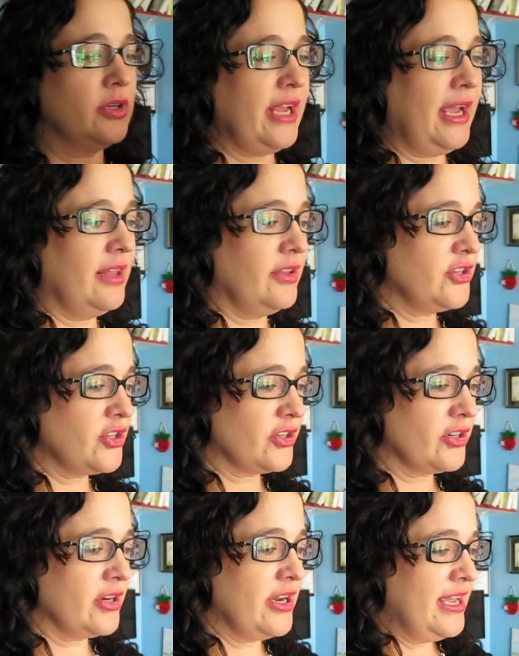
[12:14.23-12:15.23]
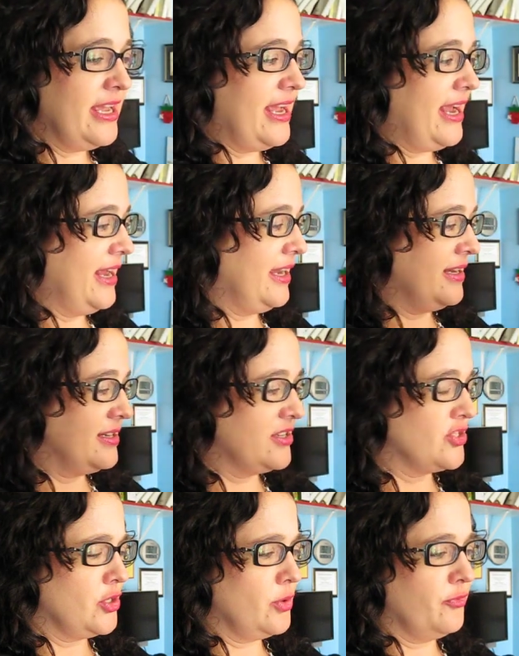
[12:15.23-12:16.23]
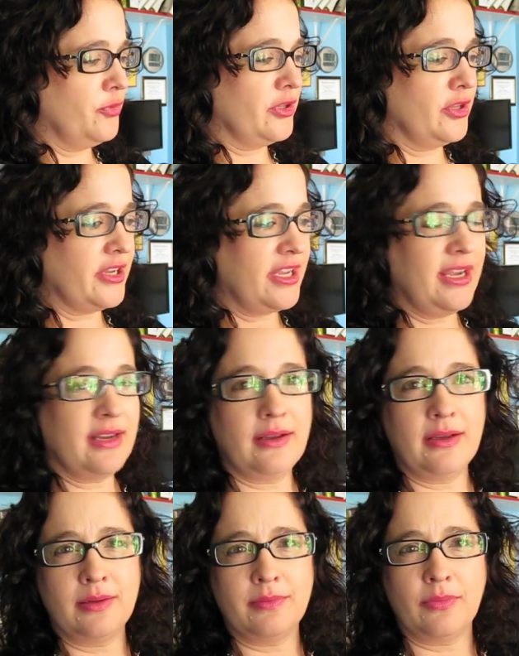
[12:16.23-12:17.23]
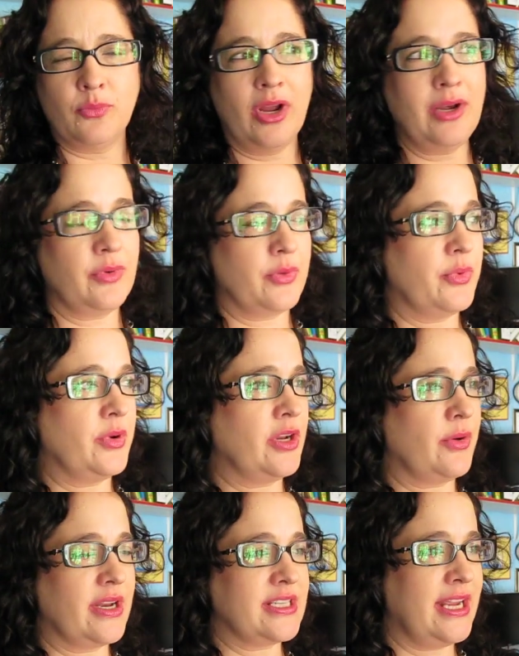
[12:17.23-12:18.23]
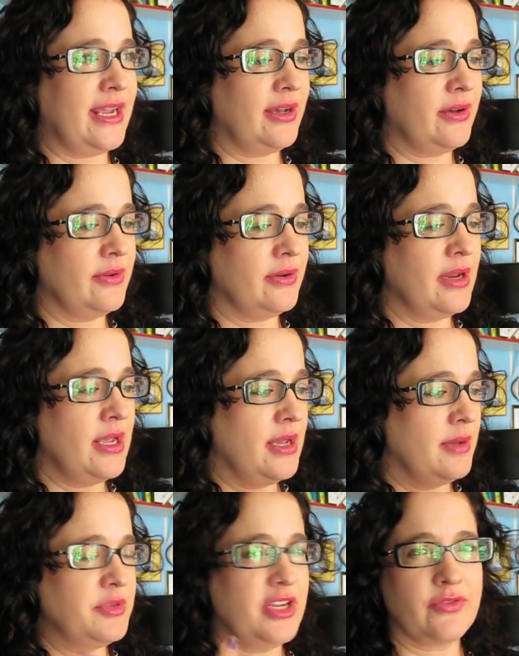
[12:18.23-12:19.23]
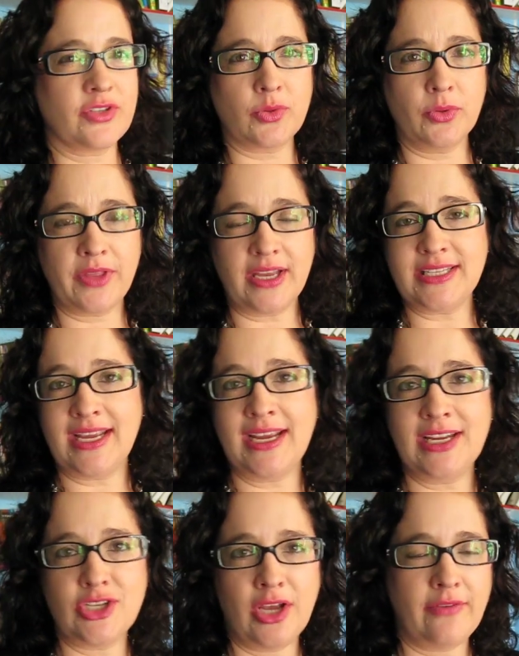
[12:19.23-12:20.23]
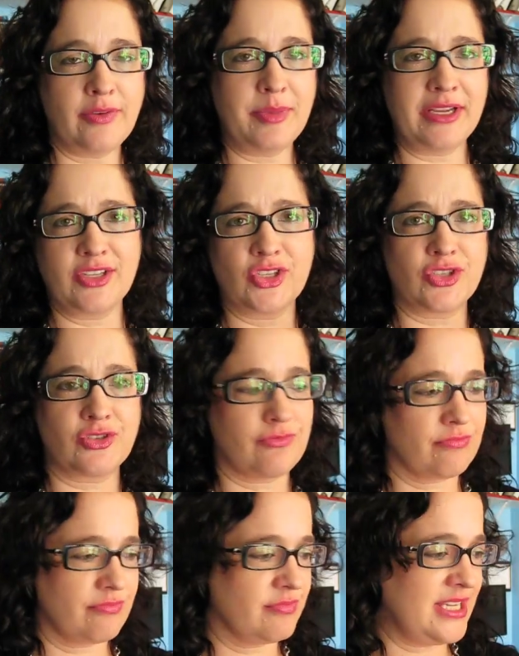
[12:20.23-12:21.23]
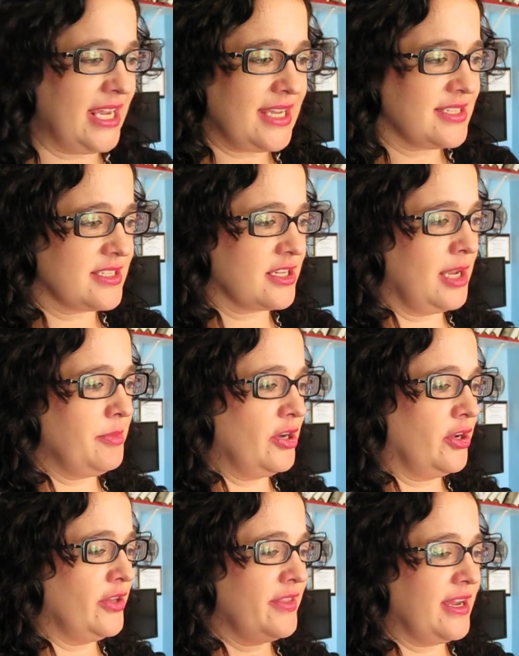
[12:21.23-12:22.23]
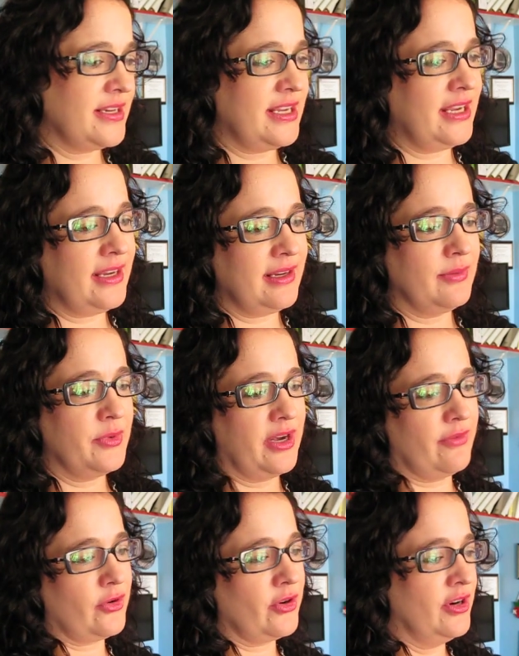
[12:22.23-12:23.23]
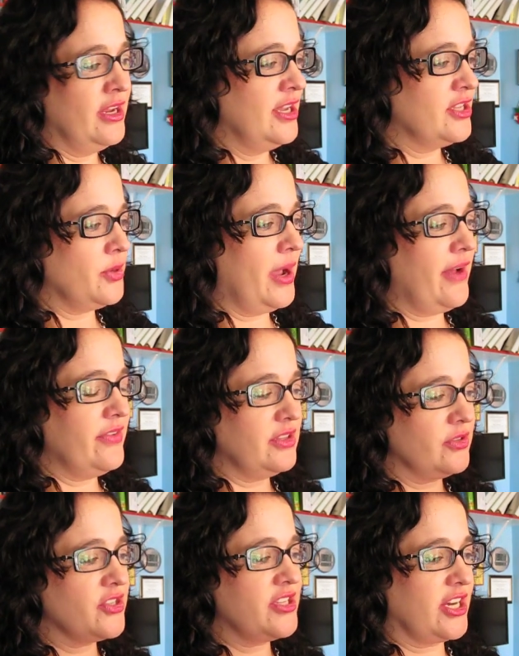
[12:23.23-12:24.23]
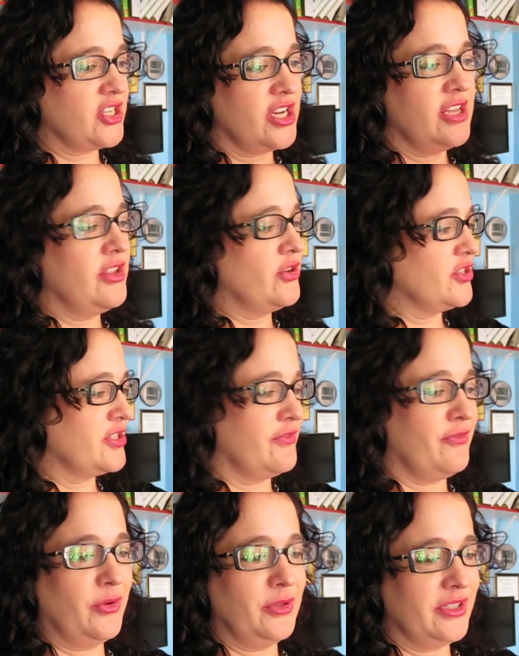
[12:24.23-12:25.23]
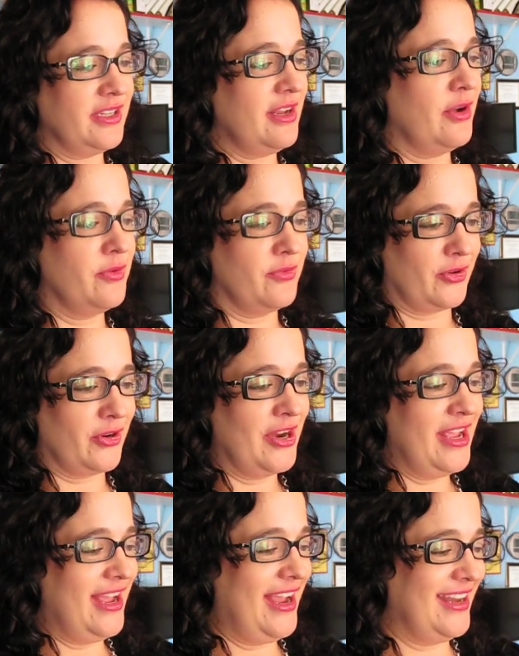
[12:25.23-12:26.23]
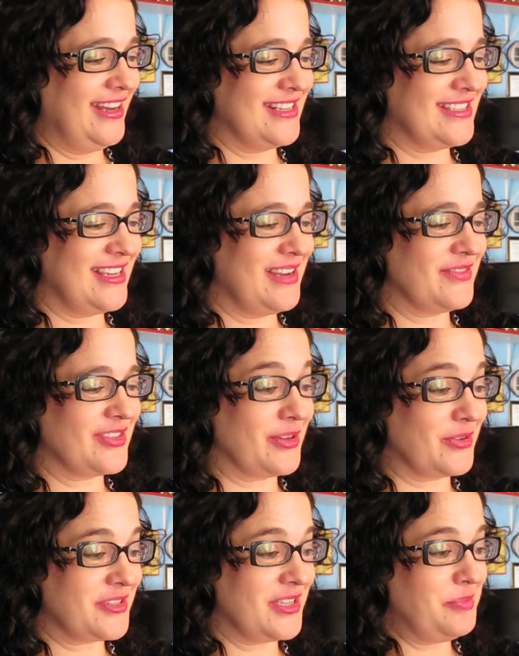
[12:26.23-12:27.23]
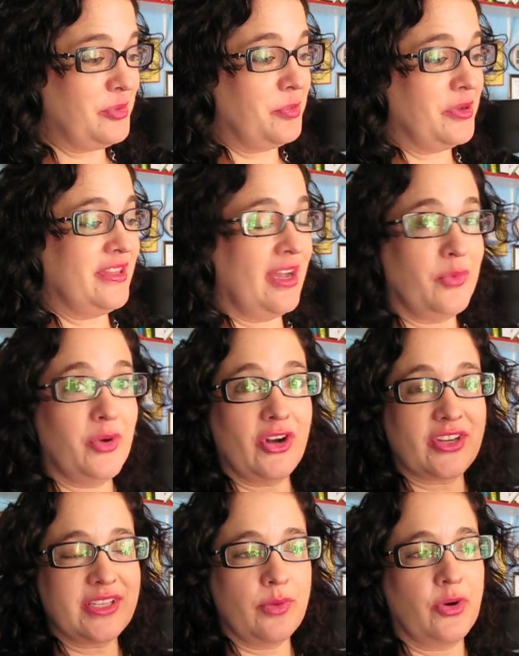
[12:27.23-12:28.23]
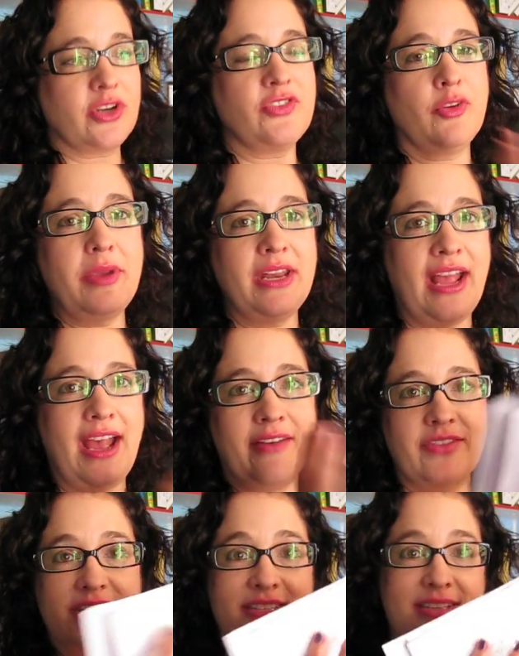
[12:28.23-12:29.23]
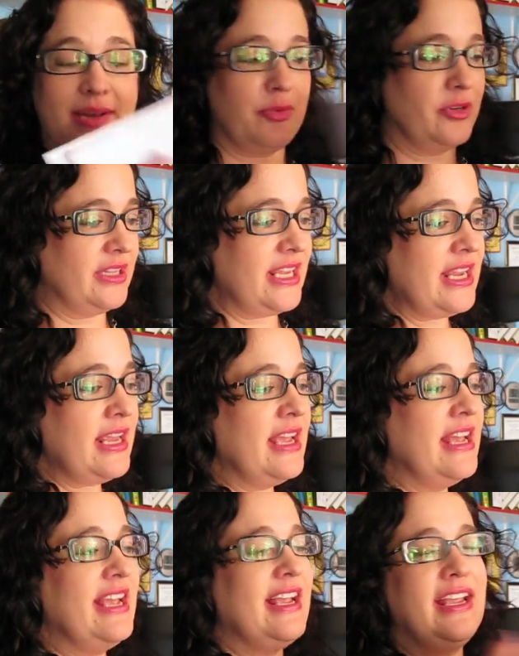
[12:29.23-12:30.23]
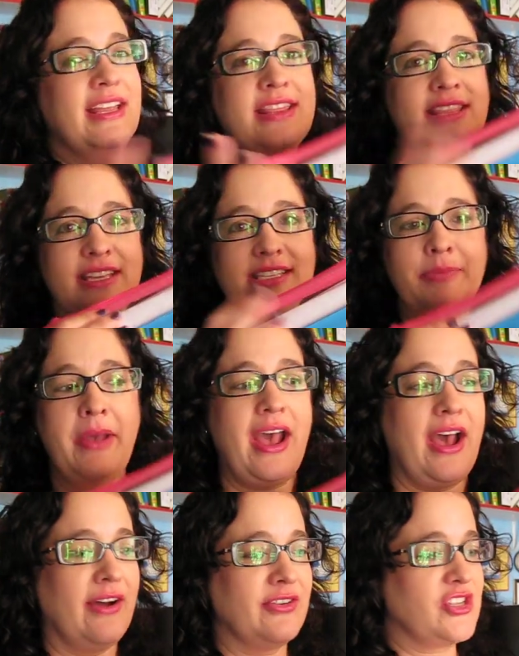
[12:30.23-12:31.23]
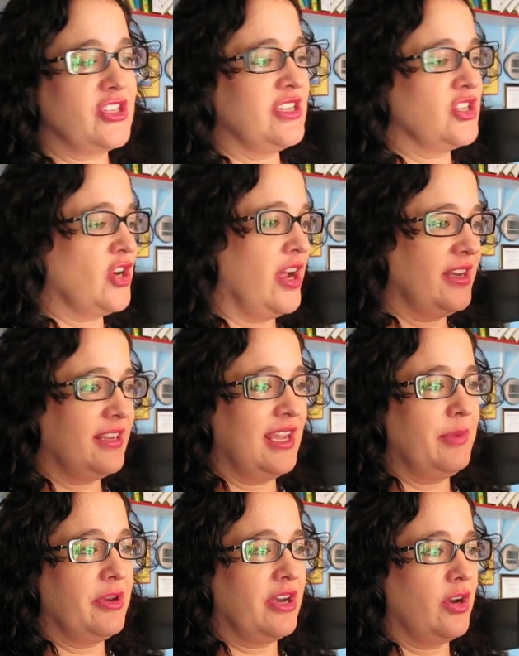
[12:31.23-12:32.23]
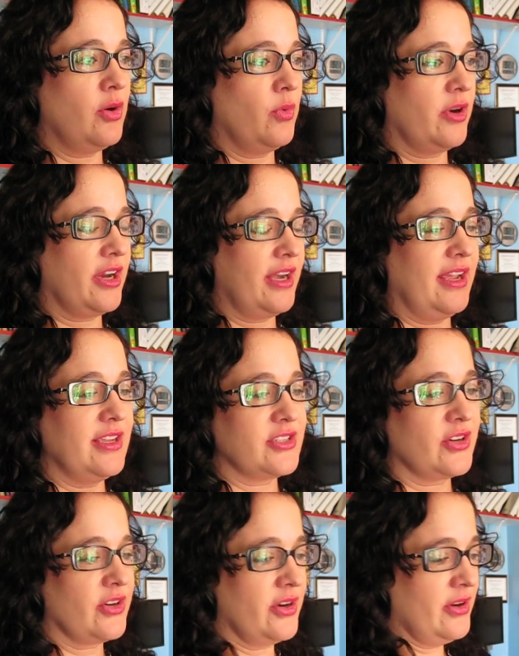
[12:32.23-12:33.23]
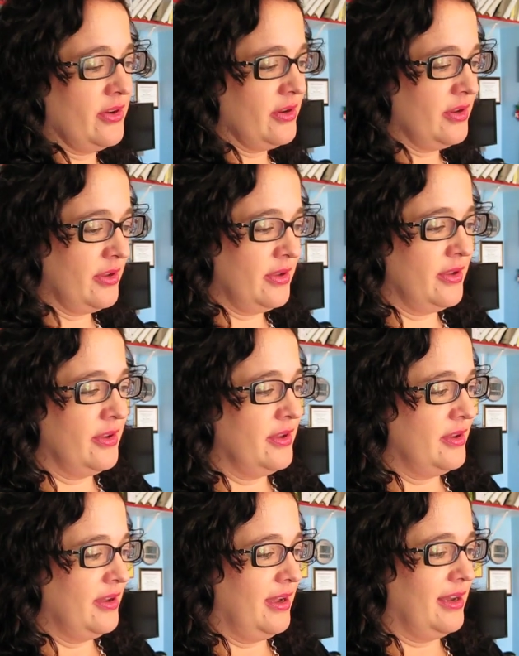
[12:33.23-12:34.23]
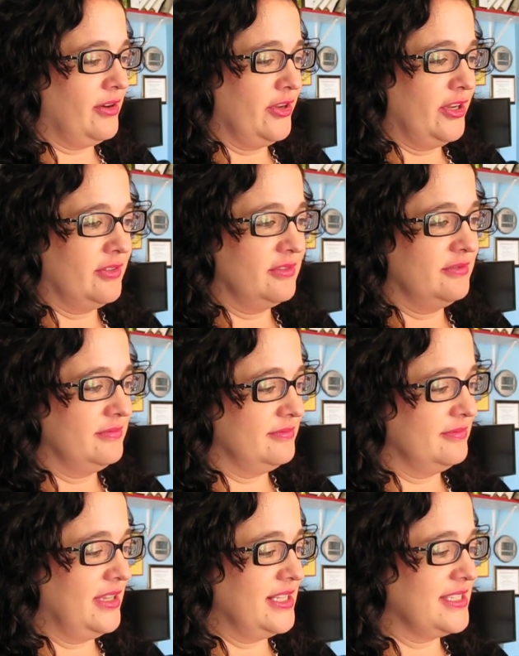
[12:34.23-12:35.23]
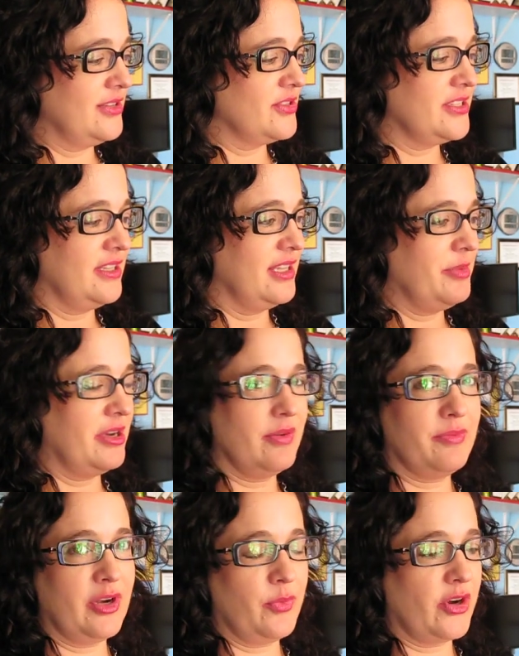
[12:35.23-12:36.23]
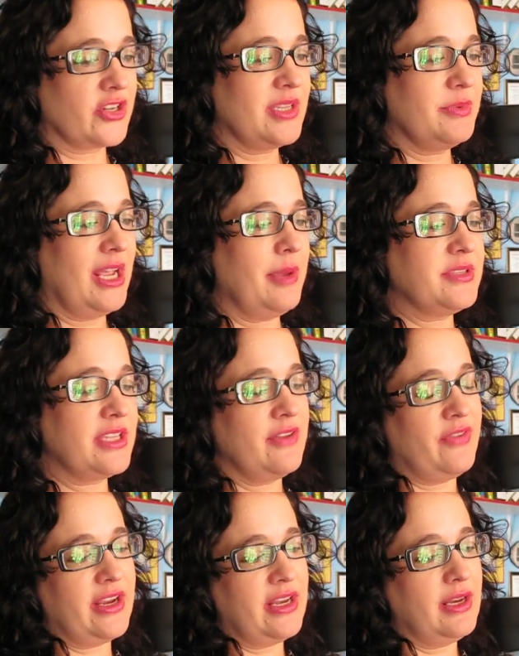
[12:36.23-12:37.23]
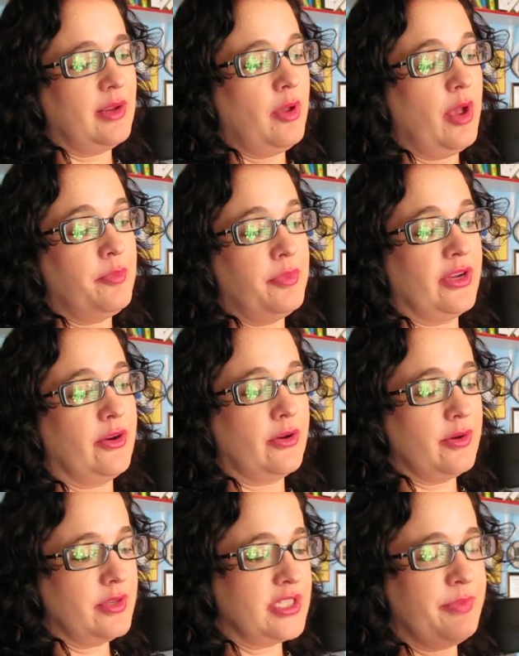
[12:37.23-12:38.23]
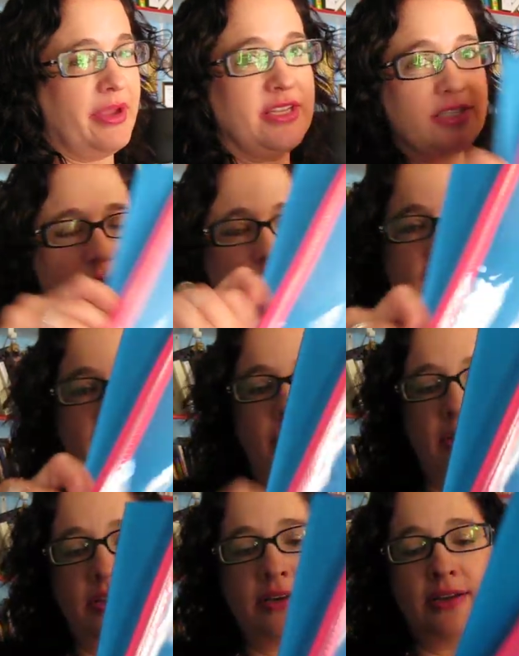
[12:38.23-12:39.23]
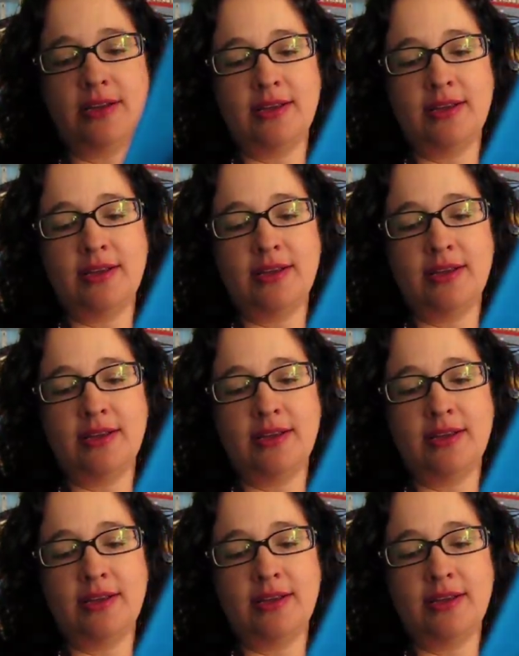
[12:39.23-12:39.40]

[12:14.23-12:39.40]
calendar. And so if we're looking, um, I don't we want to go out of town. Do you have school that day? Do you have a big test coming on that day, whatever. So I have a little section, they're just folded over and it seems so simple, but that works. It works for me to have this separately in this pouch than trying to keep it in an organizer. I don't know. It's so silly, but it, but it works. Sometimes if I need a, a bigger space to write on,